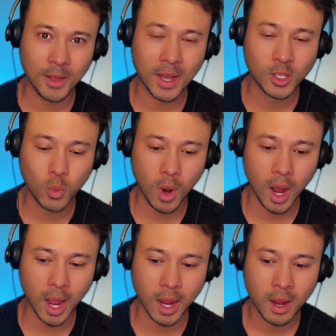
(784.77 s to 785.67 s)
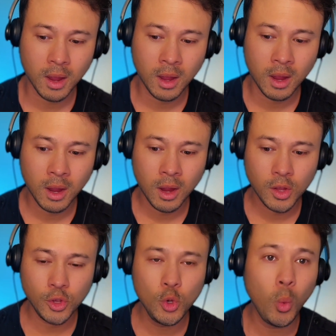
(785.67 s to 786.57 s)
That's why
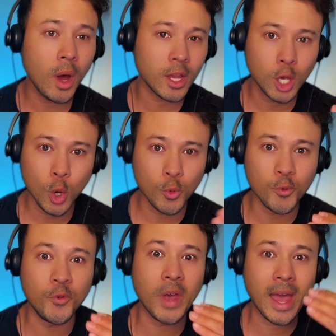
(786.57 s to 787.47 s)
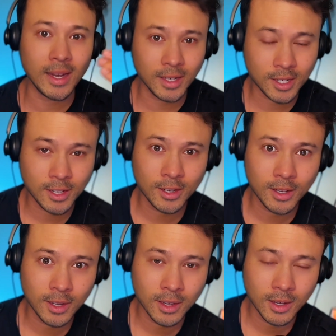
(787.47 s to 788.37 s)
you want to go vent
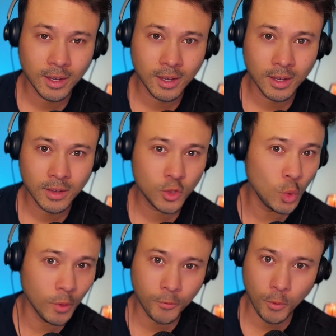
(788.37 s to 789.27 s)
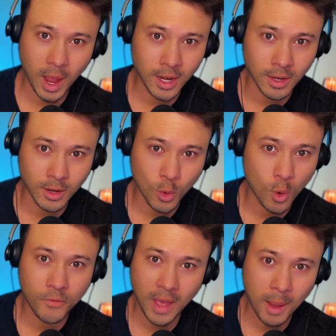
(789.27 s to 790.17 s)
to a friend
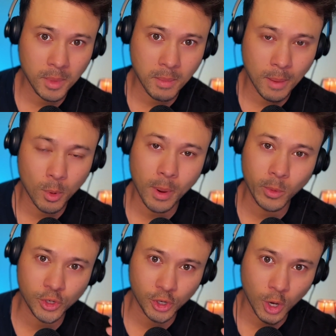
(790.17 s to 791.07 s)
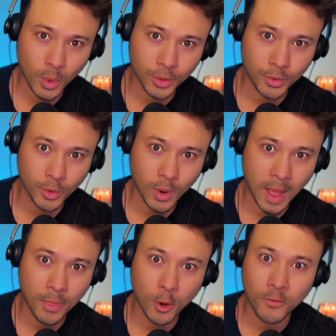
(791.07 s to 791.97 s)
or family member about what you're going through,
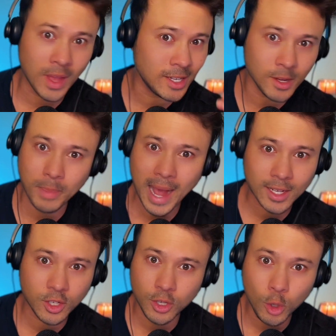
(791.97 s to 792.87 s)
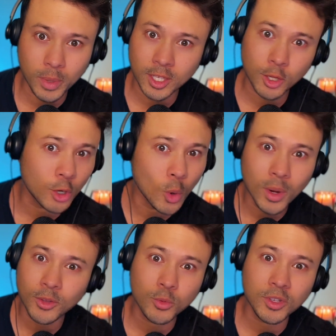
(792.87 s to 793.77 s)
and they're venting back to you because they're
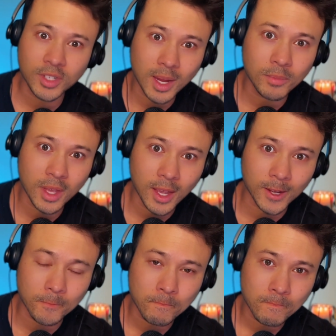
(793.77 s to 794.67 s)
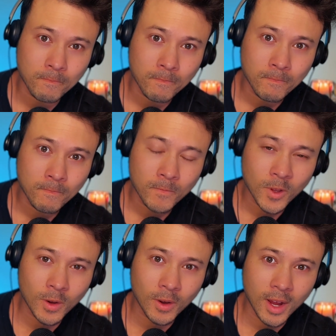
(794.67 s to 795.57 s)
going through the same thing,
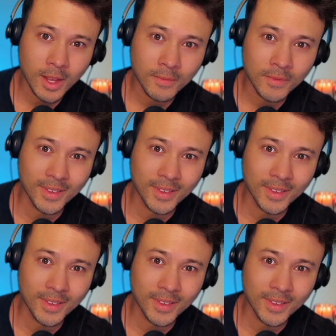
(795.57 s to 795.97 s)
right?